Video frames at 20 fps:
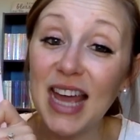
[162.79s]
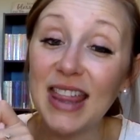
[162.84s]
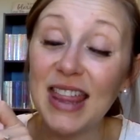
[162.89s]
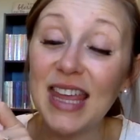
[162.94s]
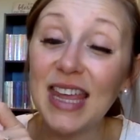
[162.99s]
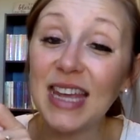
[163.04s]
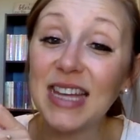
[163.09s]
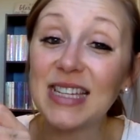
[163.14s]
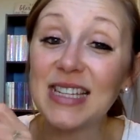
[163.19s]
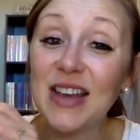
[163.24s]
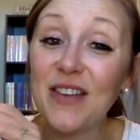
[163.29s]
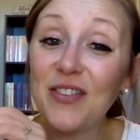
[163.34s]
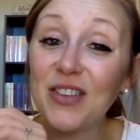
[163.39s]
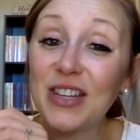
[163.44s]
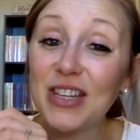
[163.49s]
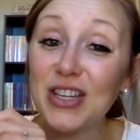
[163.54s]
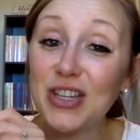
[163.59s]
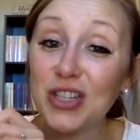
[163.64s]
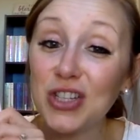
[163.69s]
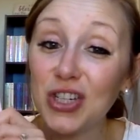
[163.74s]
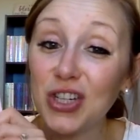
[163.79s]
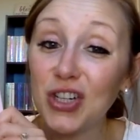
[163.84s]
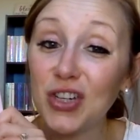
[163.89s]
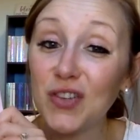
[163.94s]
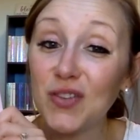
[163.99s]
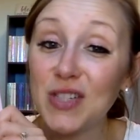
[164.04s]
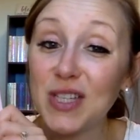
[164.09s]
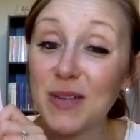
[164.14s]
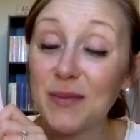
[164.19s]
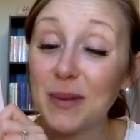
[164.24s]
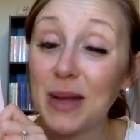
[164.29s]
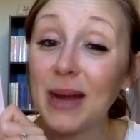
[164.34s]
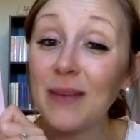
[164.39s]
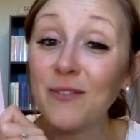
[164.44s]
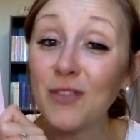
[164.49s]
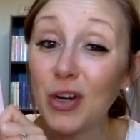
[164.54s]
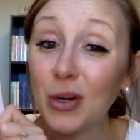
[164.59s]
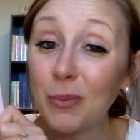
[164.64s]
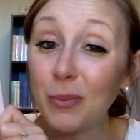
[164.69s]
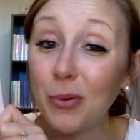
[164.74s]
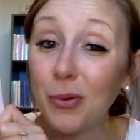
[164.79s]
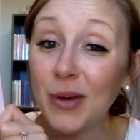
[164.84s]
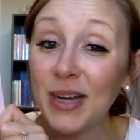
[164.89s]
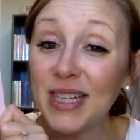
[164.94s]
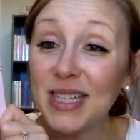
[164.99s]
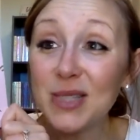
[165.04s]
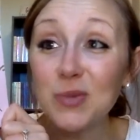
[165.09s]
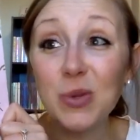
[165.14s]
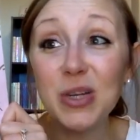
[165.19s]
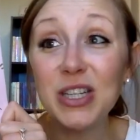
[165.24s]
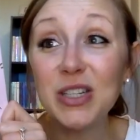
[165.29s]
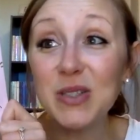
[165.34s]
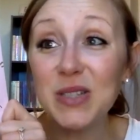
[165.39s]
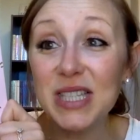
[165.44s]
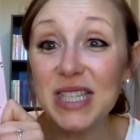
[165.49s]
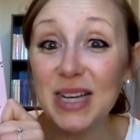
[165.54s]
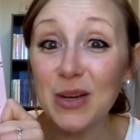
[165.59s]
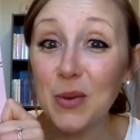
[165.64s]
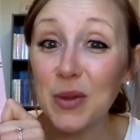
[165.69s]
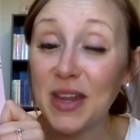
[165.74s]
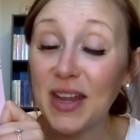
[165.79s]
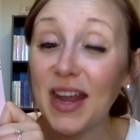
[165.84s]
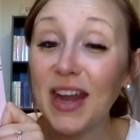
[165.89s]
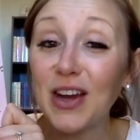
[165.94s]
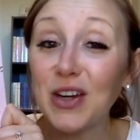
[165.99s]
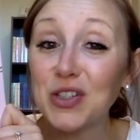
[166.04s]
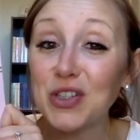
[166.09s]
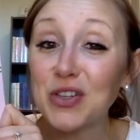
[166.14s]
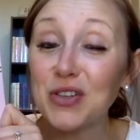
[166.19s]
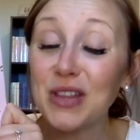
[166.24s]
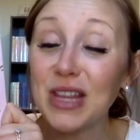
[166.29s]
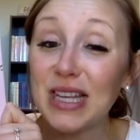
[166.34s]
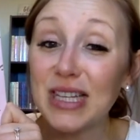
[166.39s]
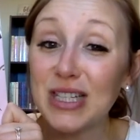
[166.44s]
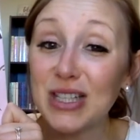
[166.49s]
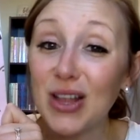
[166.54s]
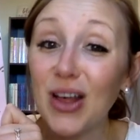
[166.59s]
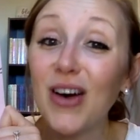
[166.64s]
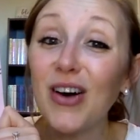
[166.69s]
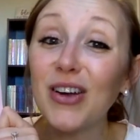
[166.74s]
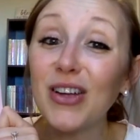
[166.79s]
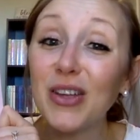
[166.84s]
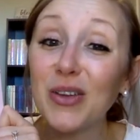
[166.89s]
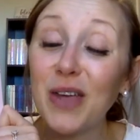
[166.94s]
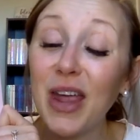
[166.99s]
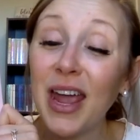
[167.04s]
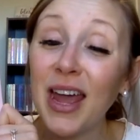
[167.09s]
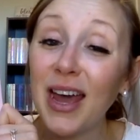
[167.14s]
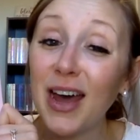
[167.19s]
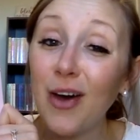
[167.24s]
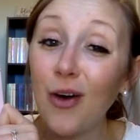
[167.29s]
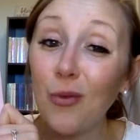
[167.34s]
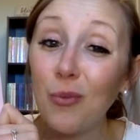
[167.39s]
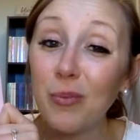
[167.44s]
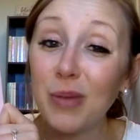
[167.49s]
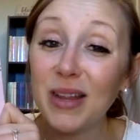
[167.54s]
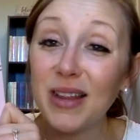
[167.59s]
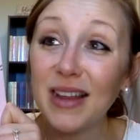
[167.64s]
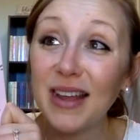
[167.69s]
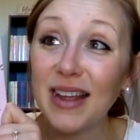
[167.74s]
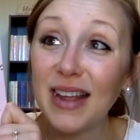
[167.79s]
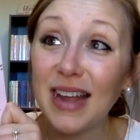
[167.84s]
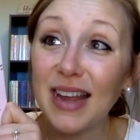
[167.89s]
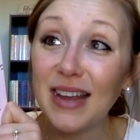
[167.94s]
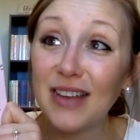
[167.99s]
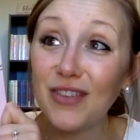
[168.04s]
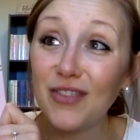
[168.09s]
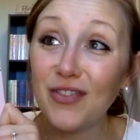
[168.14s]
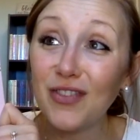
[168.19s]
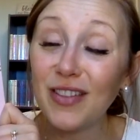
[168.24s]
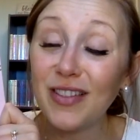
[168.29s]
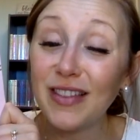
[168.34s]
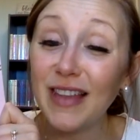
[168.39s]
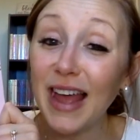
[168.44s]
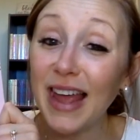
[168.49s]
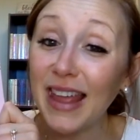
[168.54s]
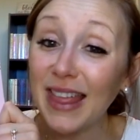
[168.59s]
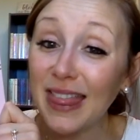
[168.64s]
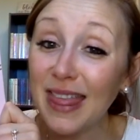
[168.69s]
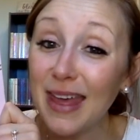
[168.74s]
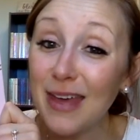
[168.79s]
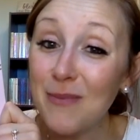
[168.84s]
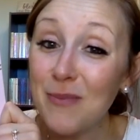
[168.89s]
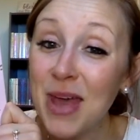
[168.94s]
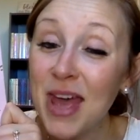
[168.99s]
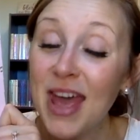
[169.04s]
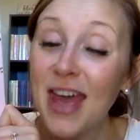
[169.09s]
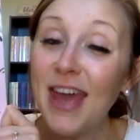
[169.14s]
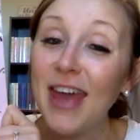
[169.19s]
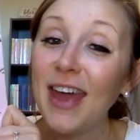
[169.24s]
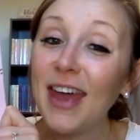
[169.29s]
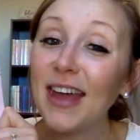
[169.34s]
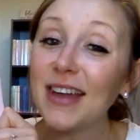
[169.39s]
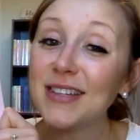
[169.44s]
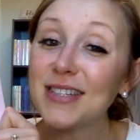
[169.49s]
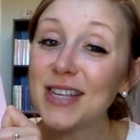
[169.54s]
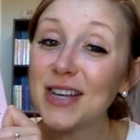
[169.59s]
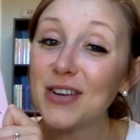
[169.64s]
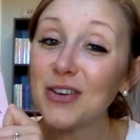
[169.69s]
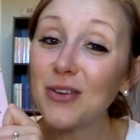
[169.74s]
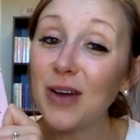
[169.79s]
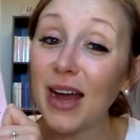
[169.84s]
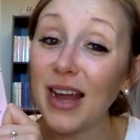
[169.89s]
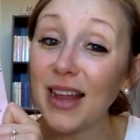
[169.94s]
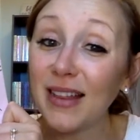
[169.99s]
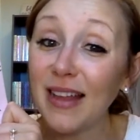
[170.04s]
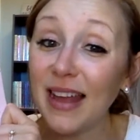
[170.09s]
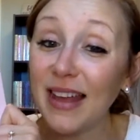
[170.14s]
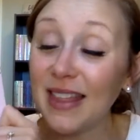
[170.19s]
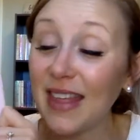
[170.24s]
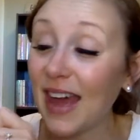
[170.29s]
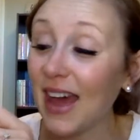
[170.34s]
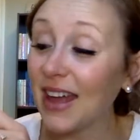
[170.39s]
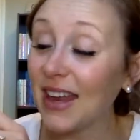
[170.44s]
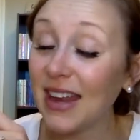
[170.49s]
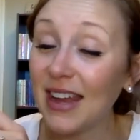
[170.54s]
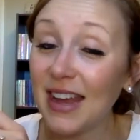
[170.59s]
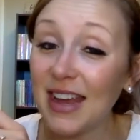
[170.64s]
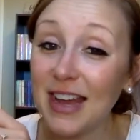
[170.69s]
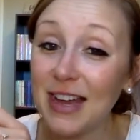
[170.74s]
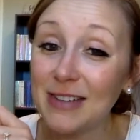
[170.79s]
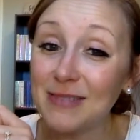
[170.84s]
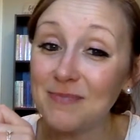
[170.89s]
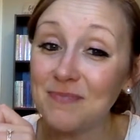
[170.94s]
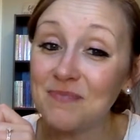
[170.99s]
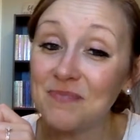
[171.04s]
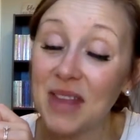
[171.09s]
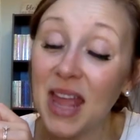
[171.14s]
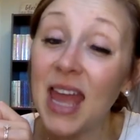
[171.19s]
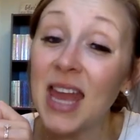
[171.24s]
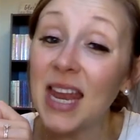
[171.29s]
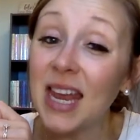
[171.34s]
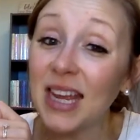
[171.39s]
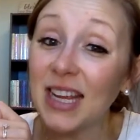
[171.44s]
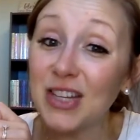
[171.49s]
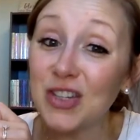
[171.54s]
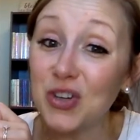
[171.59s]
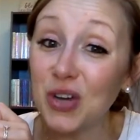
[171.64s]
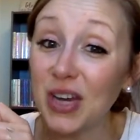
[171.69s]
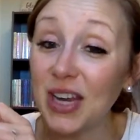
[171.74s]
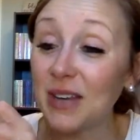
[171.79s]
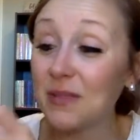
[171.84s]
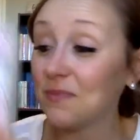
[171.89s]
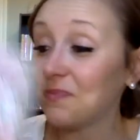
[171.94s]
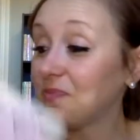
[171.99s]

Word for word: I think it definitely deserves some comfort points. When you stick with a character this long, you can't help but like kind of like them. And so I like that, and I enjoyed it.